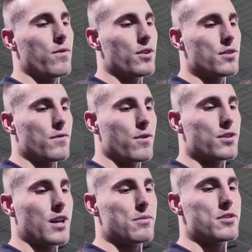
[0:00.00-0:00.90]

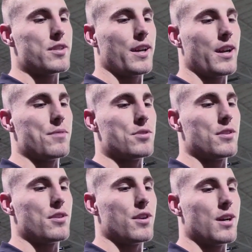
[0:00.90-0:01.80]
first option, second
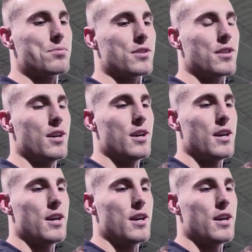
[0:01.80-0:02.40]
option, third option,